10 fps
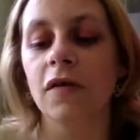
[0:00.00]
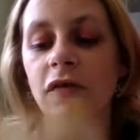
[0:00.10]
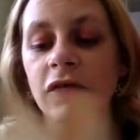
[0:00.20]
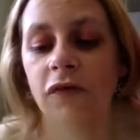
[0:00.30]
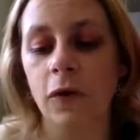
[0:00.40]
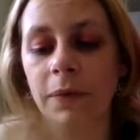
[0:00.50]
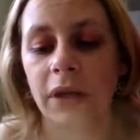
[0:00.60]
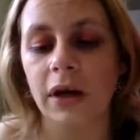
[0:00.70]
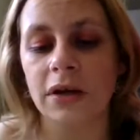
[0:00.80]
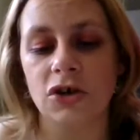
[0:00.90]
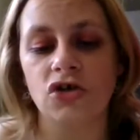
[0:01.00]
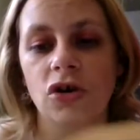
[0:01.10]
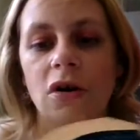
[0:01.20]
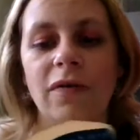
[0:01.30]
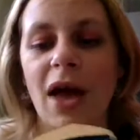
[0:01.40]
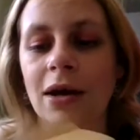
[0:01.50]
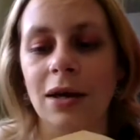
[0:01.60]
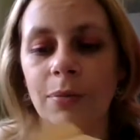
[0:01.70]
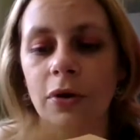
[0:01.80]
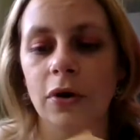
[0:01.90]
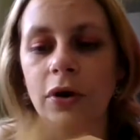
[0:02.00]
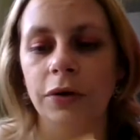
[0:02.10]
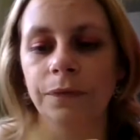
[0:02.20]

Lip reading: a floppy edition of any book.